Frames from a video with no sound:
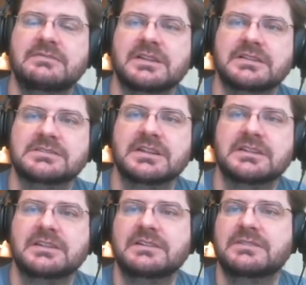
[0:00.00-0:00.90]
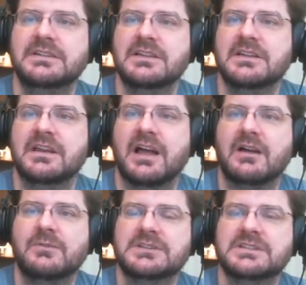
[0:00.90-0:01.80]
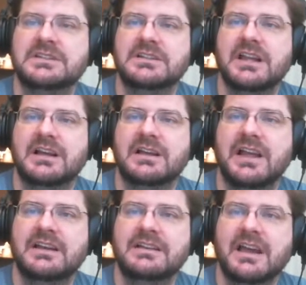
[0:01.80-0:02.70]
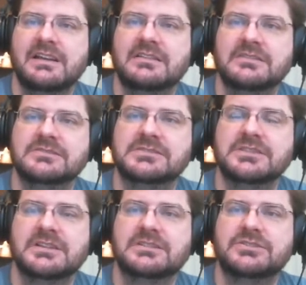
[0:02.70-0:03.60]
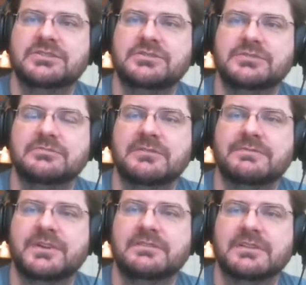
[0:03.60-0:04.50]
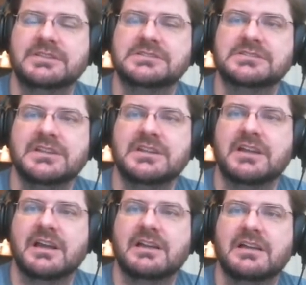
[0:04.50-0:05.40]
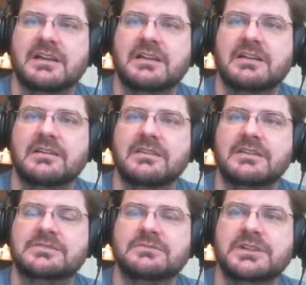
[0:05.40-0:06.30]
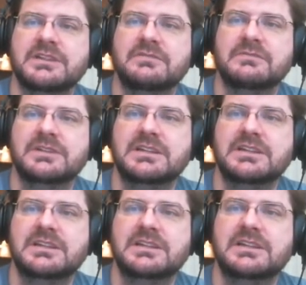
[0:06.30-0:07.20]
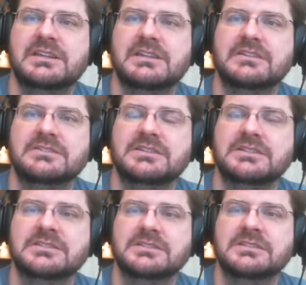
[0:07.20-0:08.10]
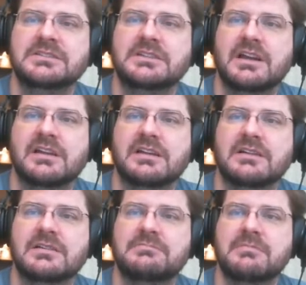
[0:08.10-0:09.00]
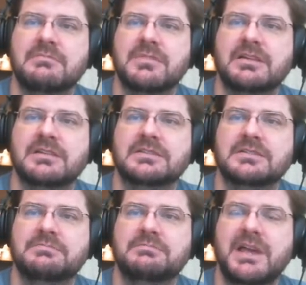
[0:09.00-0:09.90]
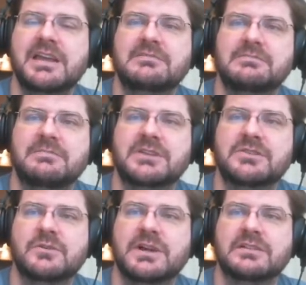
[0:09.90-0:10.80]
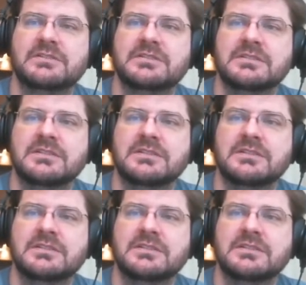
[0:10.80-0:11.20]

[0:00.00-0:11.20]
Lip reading: Sunday evening. We're still 8 and 9 in those Tomb fun runs. This week we killed Maiden much quicker.